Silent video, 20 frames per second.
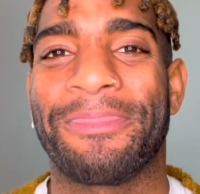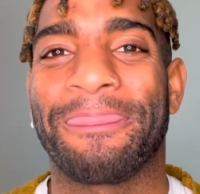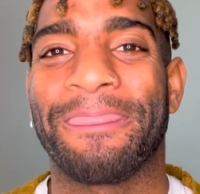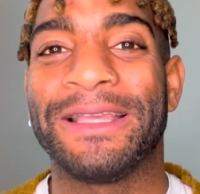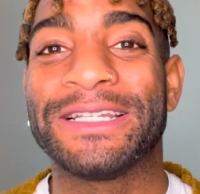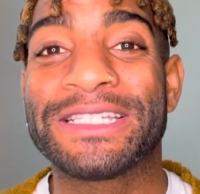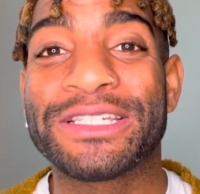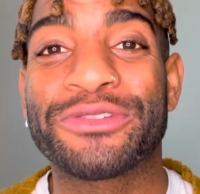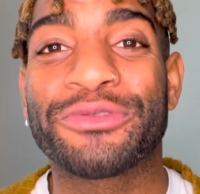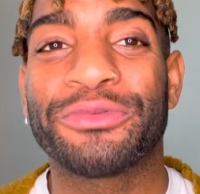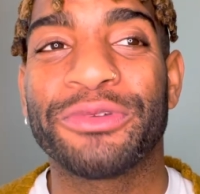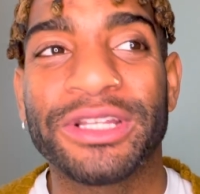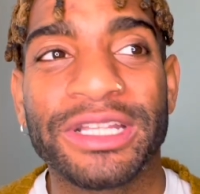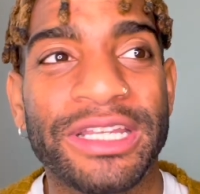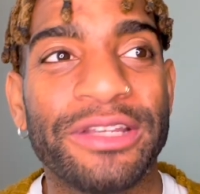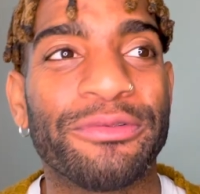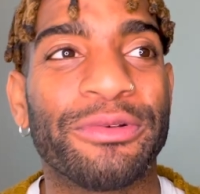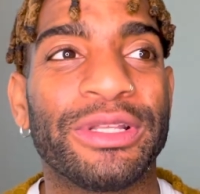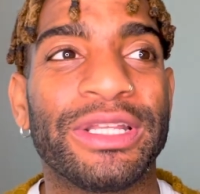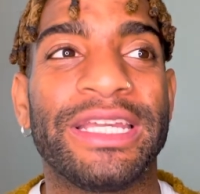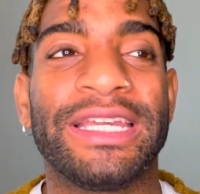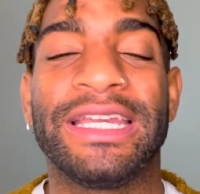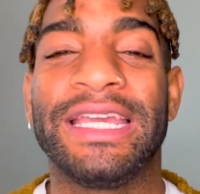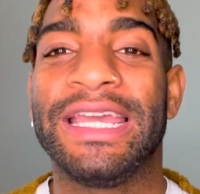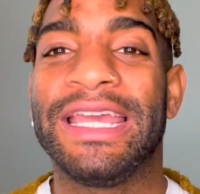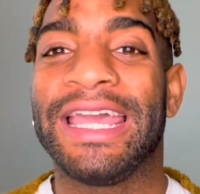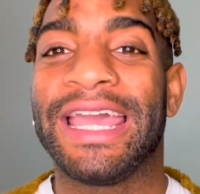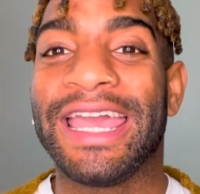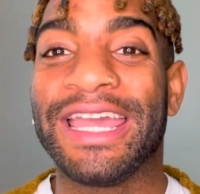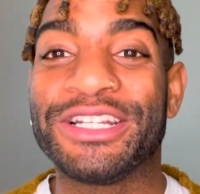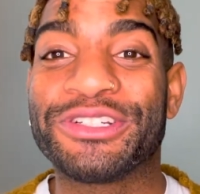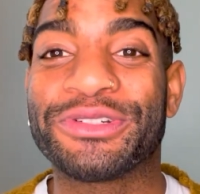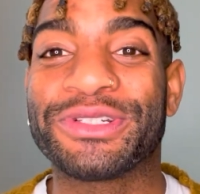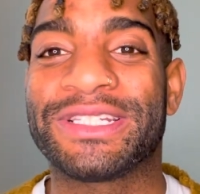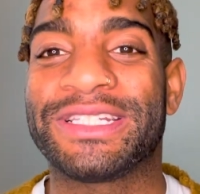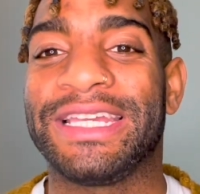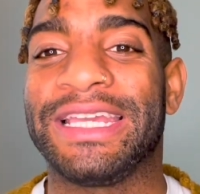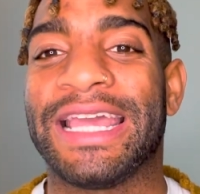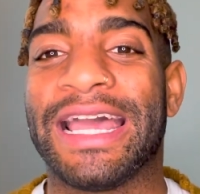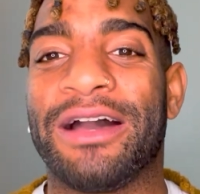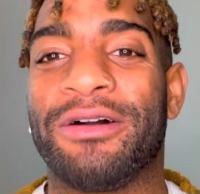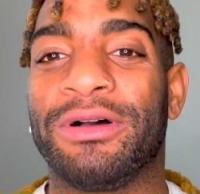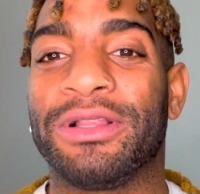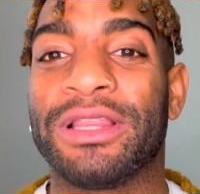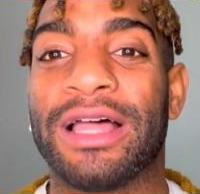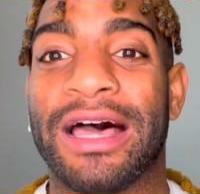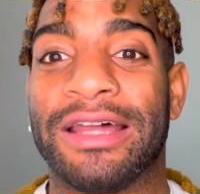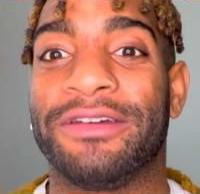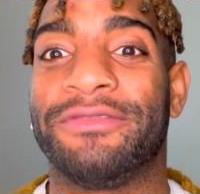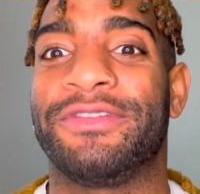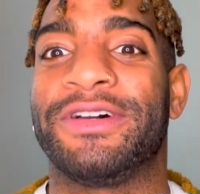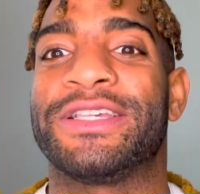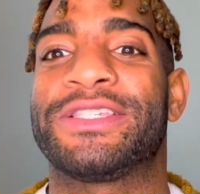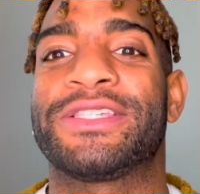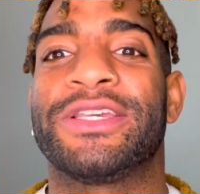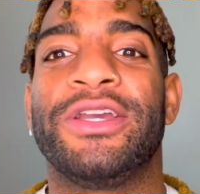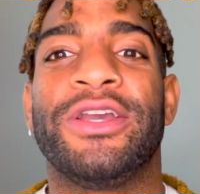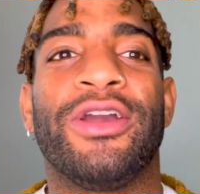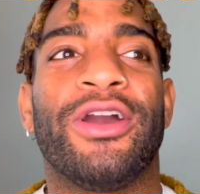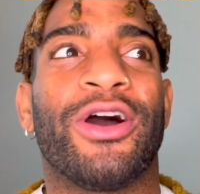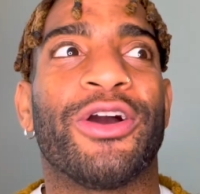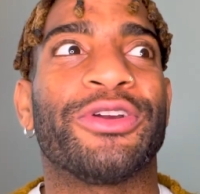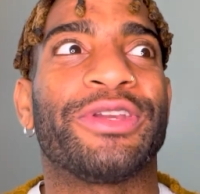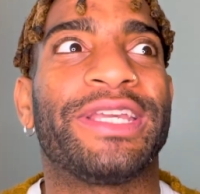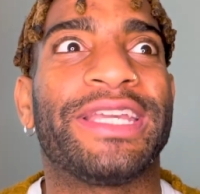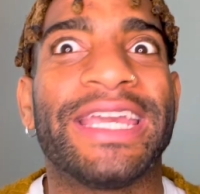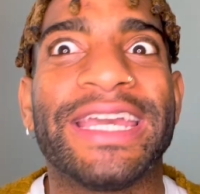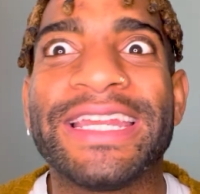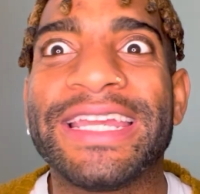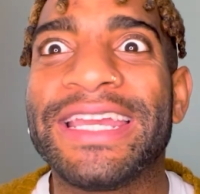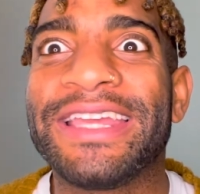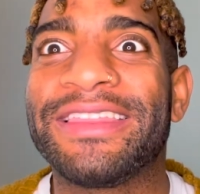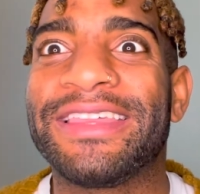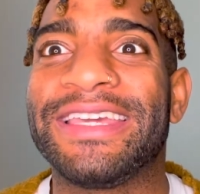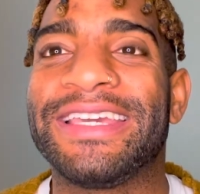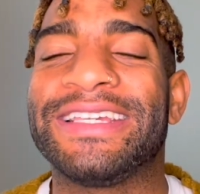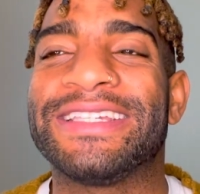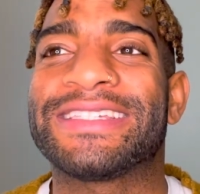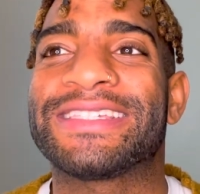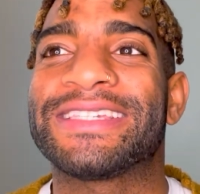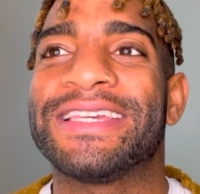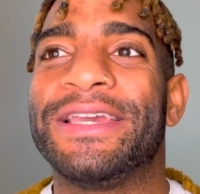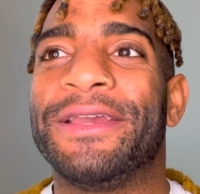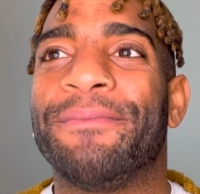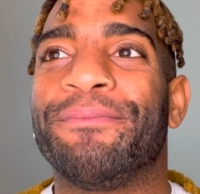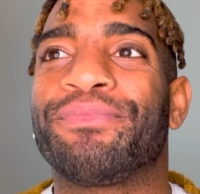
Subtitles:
This is really, really interesting how a lot of us are getting these